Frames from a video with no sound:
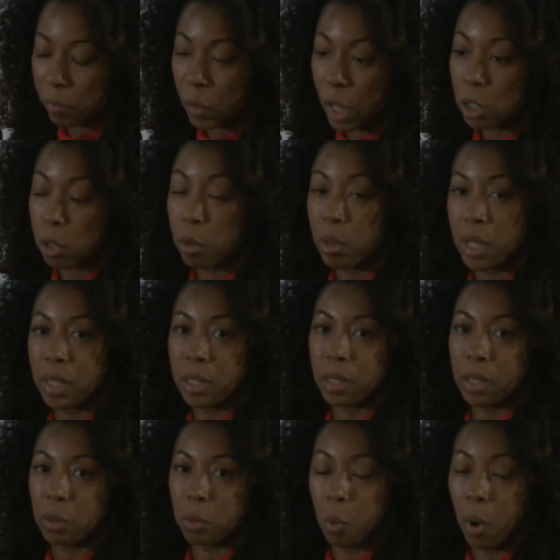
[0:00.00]
So this
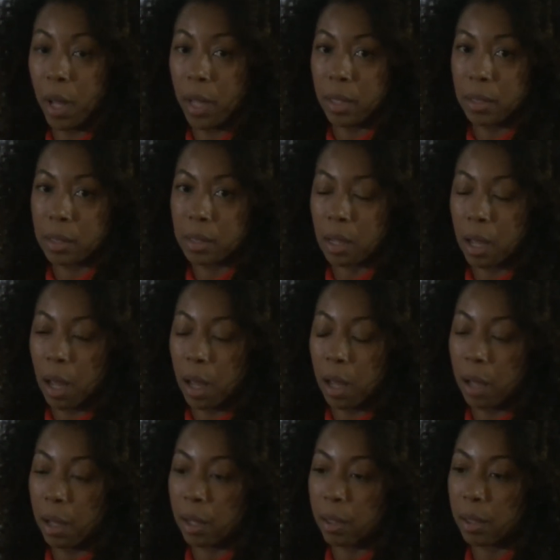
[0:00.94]
is what
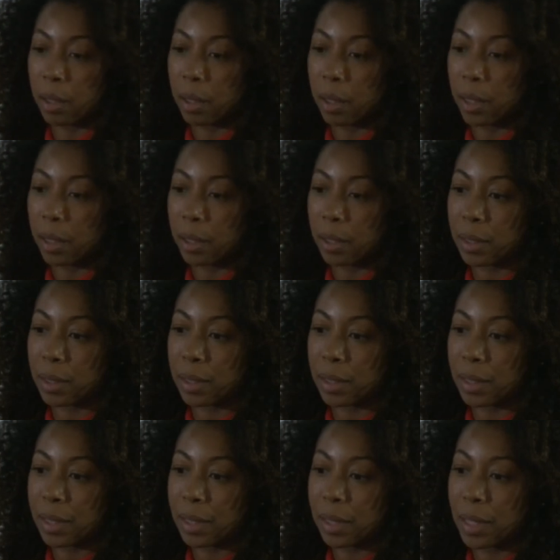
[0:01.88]
the
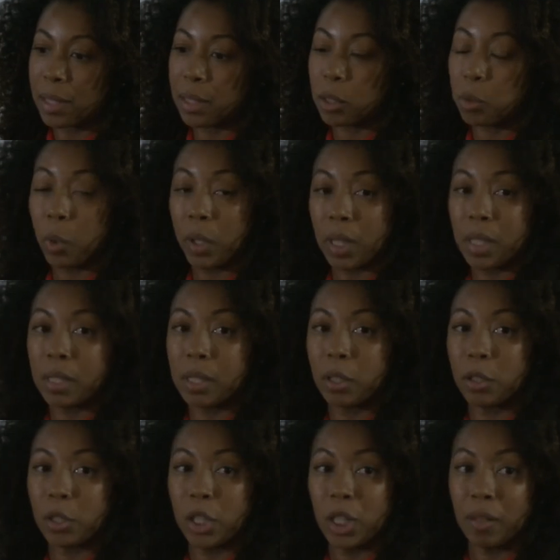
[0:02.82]

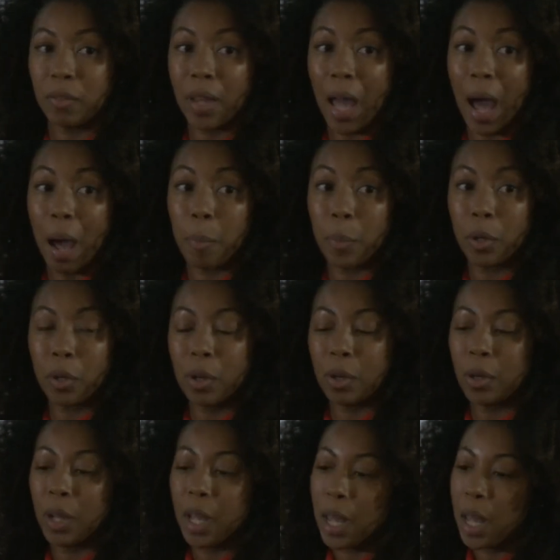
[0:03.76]
synergy of
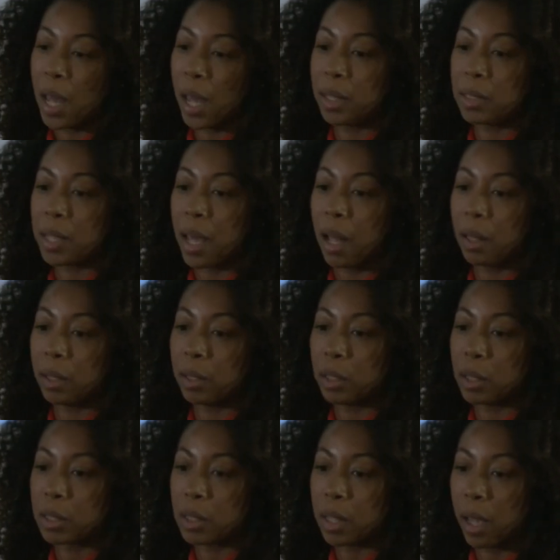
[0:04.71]
capital and talent
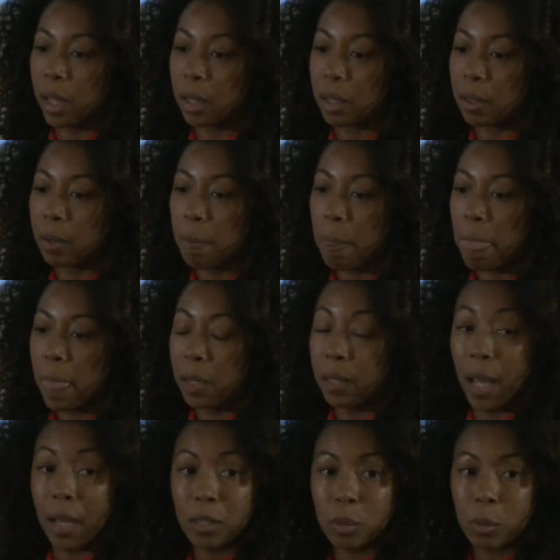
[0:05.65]
looks like.
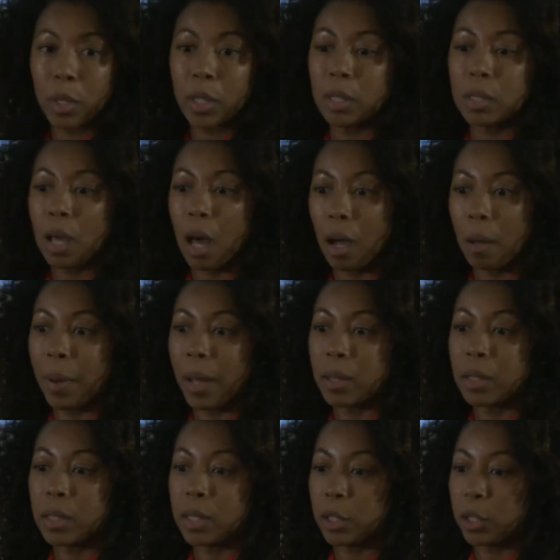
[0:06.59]
Next, we're going to talk
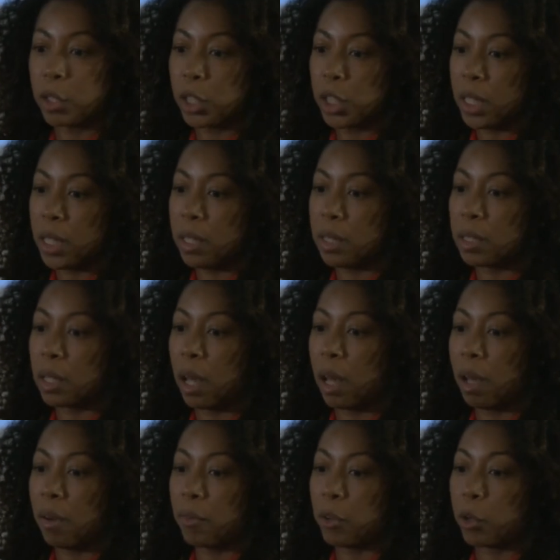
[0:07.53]
about the synergies
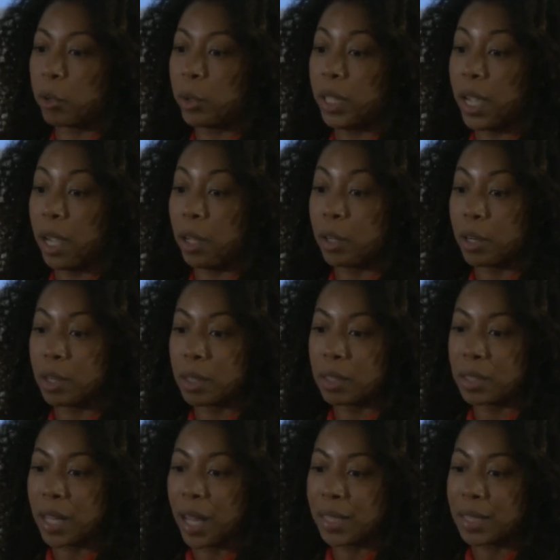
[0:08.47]
of
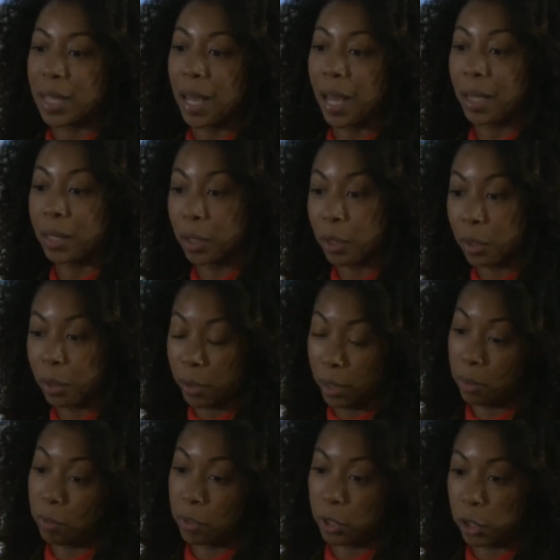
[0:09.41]
creators and technical
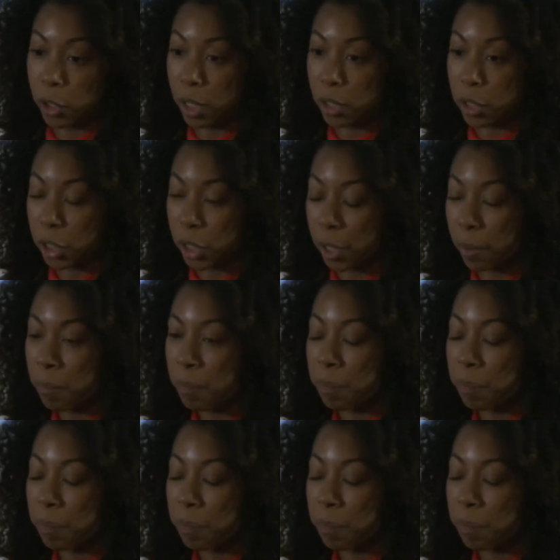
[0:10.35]
infrastructure.